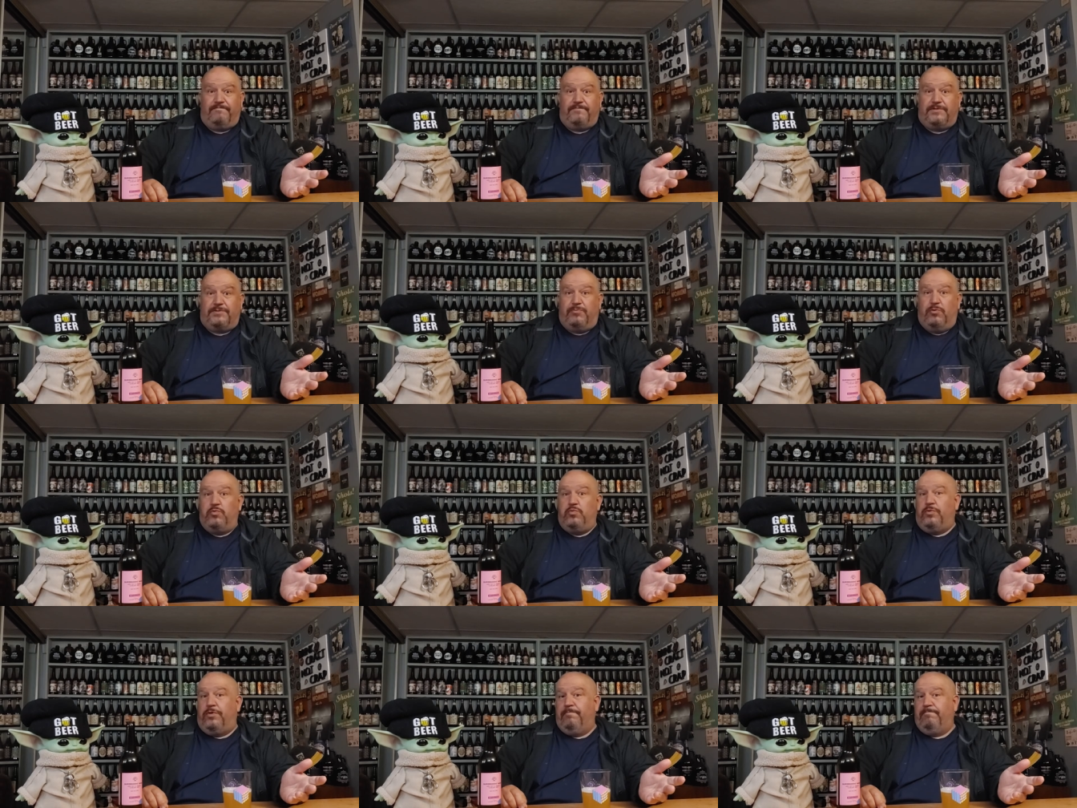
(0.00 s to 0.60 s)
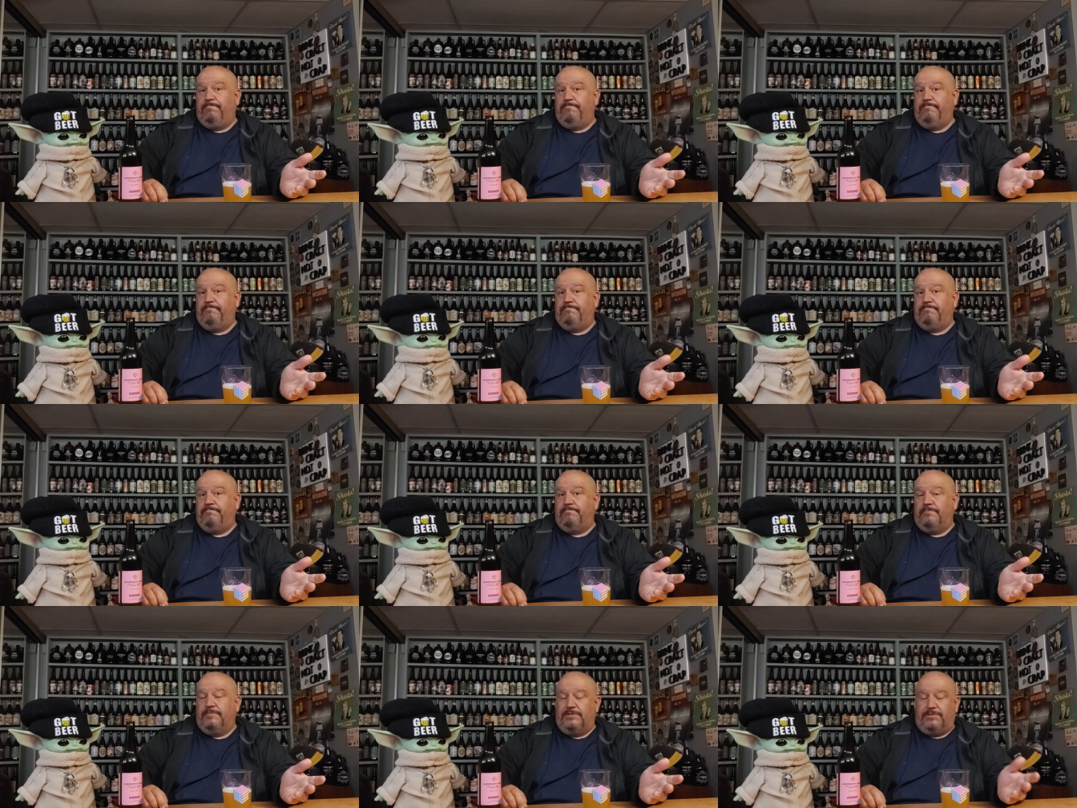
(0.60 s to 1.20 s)
Smooth,
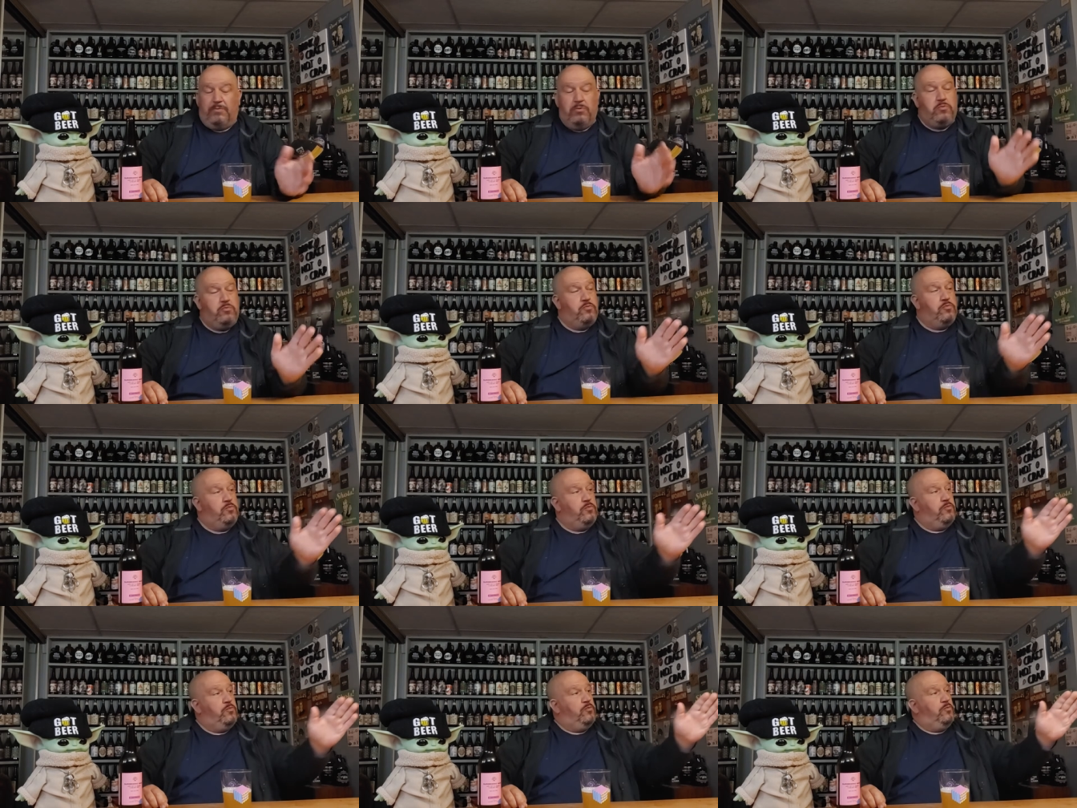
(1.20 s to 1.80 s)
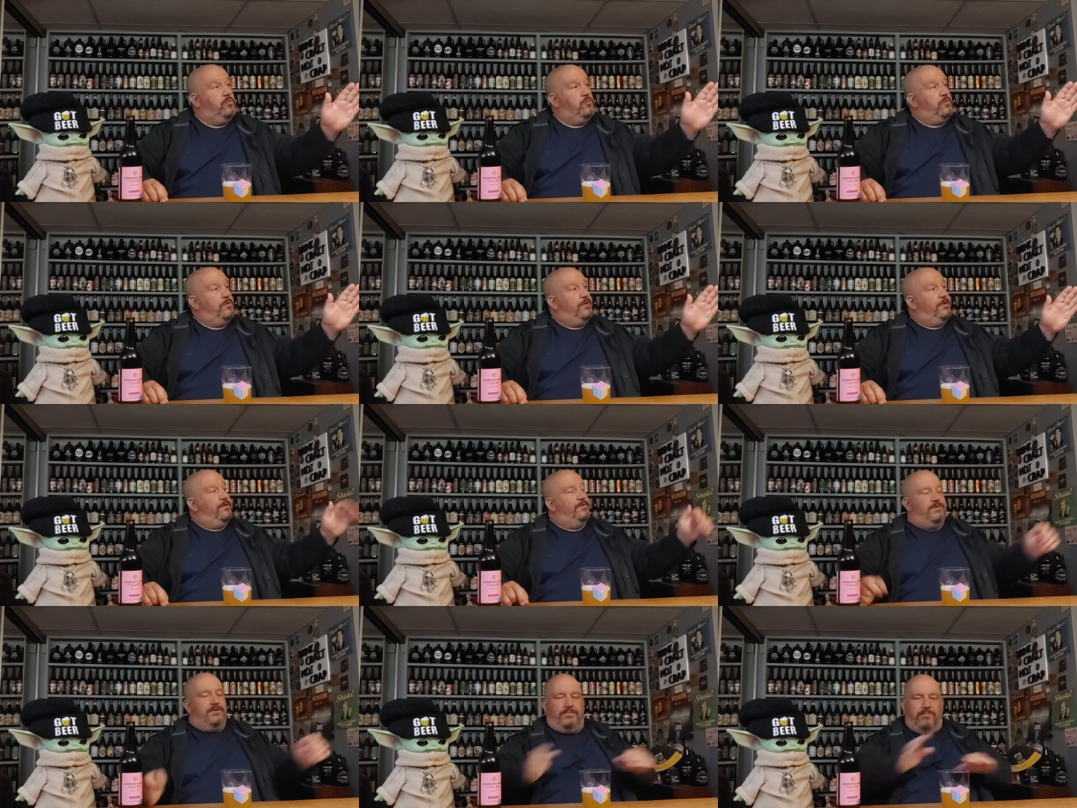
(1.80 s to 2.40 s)
smooth,
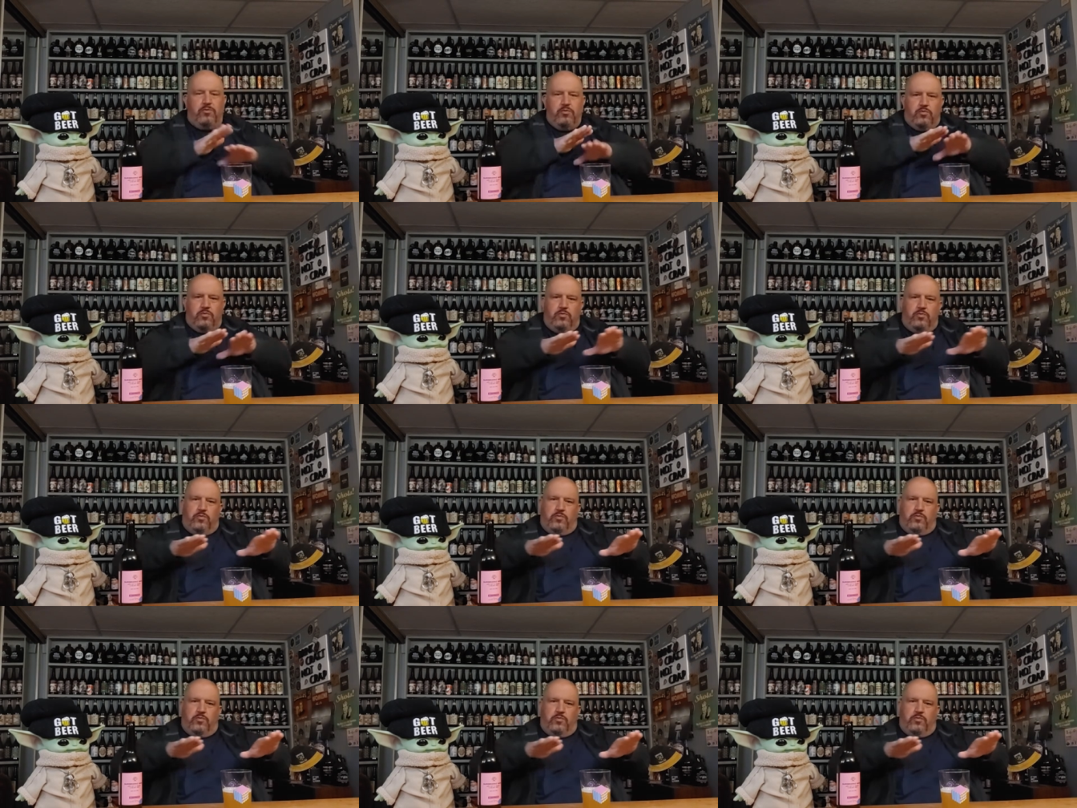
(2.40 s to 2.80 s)
smooth.